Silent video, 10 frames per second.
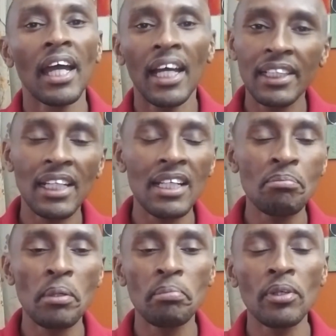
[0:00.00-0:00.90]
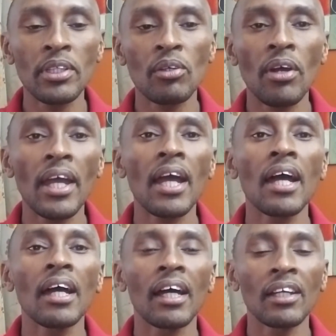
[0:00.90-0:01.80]
Elderly people
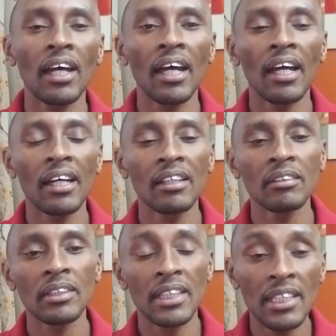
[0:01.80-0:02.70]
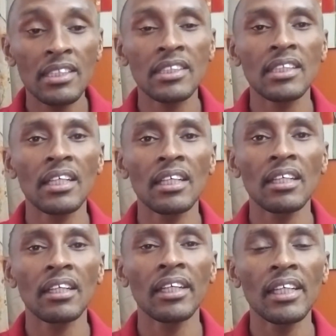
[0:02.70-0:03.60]
require less
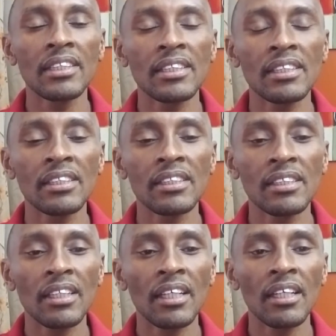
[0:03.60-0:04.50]
energy